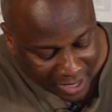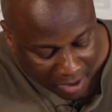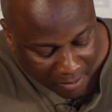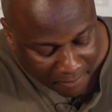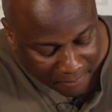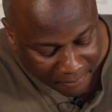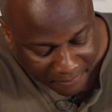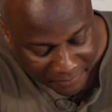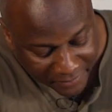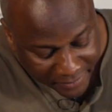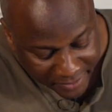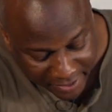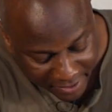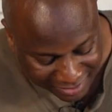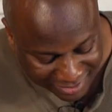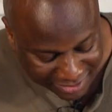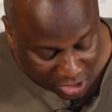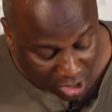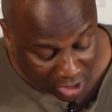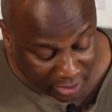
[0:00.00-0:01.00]
to become
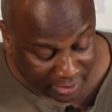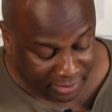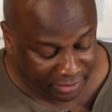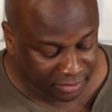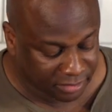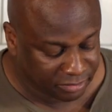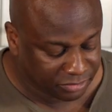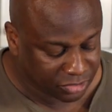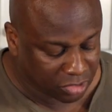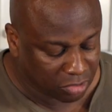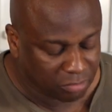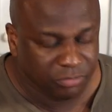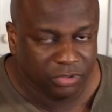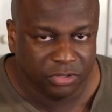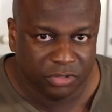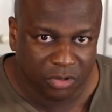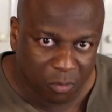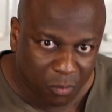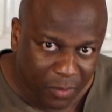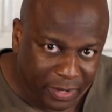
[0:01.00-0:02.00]
solid. So
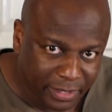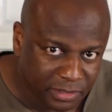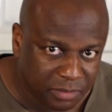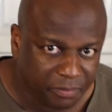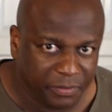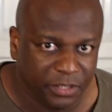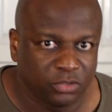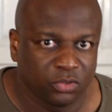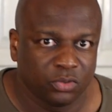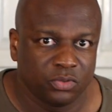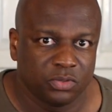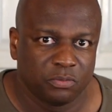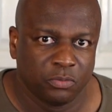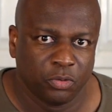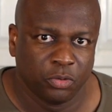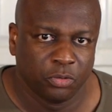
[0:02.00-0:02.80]
you don't want it to be too